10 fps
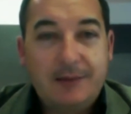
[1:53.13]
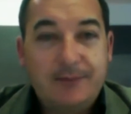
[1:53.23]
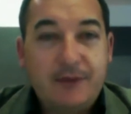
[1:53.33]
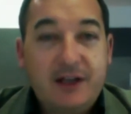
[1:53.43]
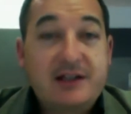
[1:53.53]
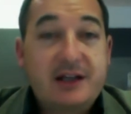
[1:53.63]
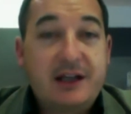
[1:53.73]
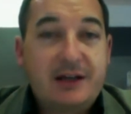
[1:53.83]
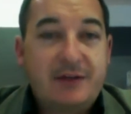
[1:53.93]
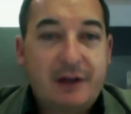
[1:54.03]
in
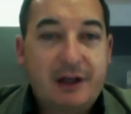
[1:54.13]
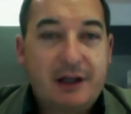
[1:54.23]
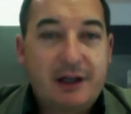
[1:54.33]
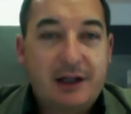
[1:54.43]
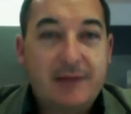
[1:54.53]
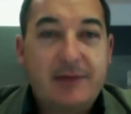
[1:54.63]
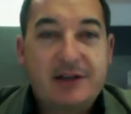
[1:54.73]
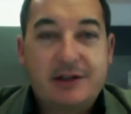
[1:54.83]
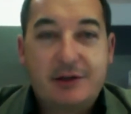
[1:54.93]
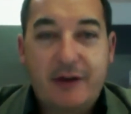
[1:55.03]
Sydney for the
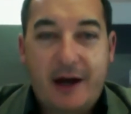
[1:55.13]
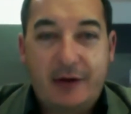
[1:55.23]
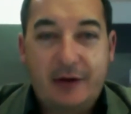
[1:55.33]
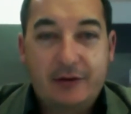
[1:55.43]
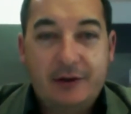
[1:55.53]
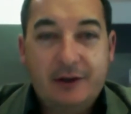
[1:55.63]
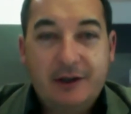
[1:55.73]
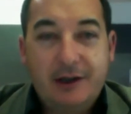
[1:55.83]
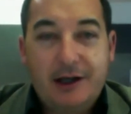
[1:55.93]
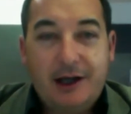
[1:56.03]
Olympics in 2000.
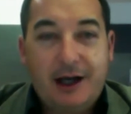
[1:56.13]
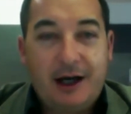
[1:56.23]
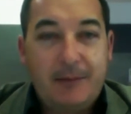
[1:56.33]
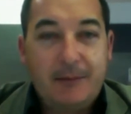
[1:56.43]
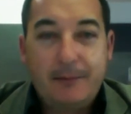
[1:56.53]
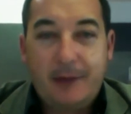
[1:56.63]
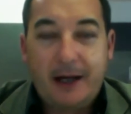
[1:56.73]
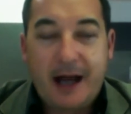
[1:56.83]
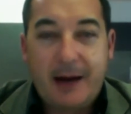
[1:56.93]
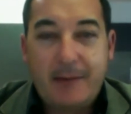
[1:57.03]

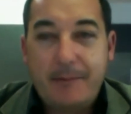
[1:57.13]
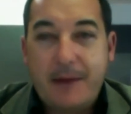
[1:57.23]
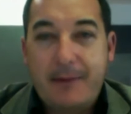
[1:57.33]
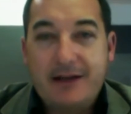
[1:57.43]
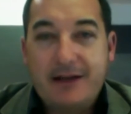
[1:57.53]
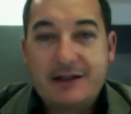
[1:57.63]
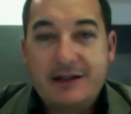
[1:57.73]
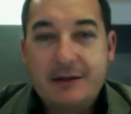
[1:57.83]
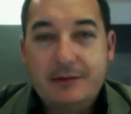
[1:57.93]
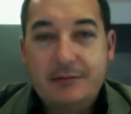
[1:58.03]
Now I'm based
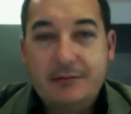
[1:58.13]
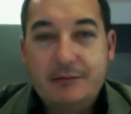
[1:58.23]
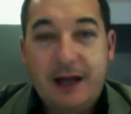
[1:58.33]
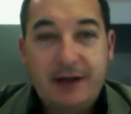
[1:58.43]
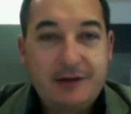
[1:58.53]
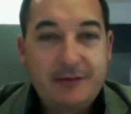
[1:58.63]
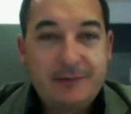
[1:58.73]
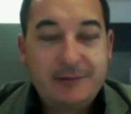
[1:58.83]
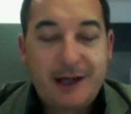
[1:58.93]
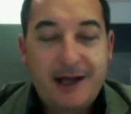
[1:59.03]
in London
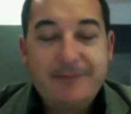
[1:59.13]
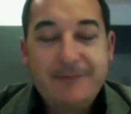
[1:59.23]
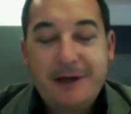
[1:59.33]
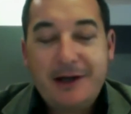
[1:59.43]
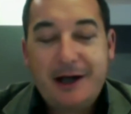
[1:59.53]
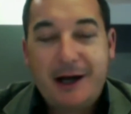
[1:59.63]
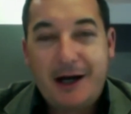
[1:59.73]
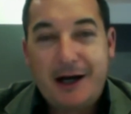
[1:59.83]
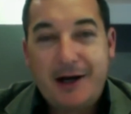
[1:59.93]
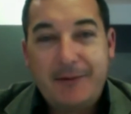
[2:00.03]
again,
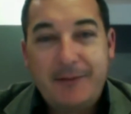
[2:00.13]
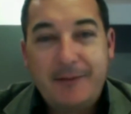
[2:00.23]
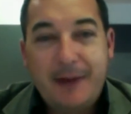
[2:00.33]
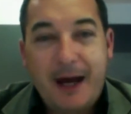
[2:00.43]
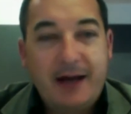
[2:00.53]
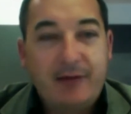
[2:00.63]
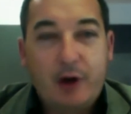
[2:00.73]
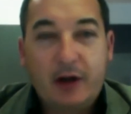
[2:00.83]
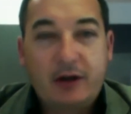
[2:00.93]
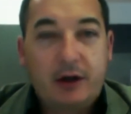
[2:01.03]
and have
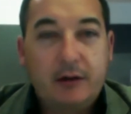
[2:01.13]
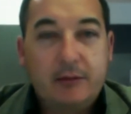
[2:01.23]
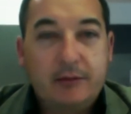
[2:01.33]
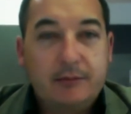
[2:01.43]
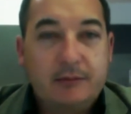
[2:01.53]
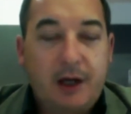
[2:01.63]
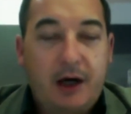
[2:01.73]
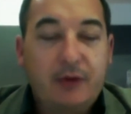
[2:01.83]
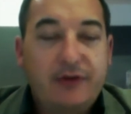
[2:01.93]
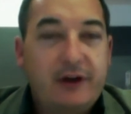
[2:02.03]
worked on a
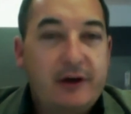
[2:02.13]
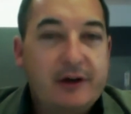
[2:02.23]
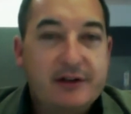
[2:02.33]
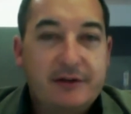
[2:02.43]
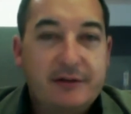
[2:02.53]
whole series of